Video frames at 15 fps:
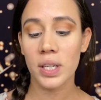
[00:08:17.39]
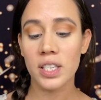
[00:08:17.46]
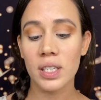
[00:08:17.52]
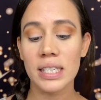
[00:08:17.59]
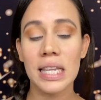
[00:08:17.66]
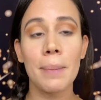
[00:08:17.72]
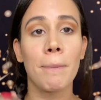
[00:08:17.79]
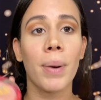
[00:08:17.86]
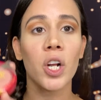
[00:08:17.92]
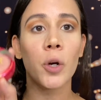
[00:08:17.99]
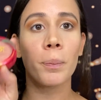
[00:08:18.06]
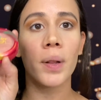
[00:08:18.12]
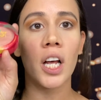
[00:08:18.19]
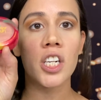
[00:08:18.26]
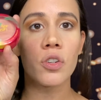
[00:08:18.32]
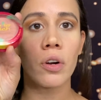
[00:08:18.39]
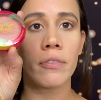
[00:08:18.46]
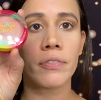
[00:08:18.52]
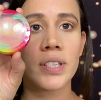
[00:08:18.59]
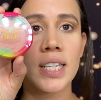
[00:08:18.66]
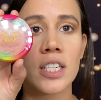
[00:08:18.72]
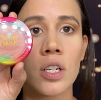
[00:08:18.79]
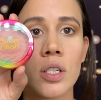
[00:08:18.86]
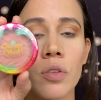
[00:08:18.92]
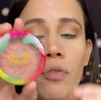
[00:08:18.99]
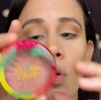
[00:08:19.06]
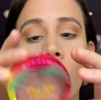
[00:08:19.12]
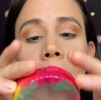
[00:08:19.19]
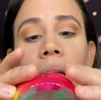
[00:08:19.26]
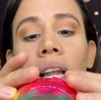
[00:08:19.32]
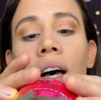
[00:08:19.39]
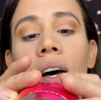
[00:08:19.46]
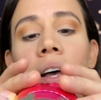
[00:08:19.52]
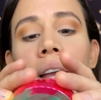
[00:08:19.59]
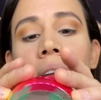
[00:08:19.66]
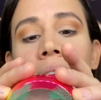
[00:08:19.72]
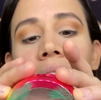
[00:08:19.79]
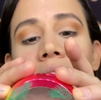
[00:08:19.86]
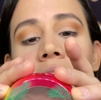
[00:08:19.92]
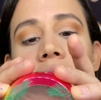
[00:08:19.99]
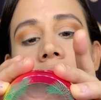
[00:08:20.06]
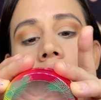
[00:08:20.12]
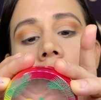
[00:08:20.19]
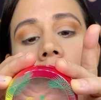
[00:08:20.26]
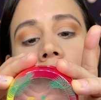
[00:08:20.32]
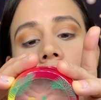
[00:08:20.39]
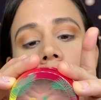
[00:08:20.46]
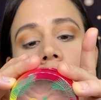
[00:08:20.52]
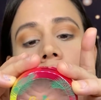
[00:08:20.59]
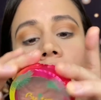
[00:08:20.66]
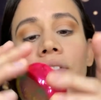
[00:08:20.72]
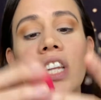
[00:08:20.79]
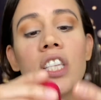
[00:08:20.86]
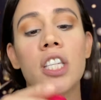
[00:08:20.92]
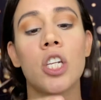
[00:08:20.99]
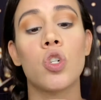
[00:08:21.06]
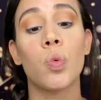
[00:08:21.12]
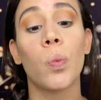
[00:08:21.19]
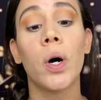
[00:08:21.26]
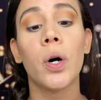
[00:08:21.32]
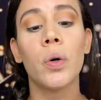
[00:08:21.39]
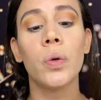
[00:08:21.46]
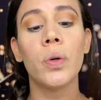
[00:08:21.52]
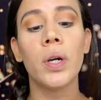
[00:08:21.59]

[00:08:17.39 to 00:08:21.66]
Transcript: This is the Butter Blush from Physicians Formula in the color Vintage Rogue.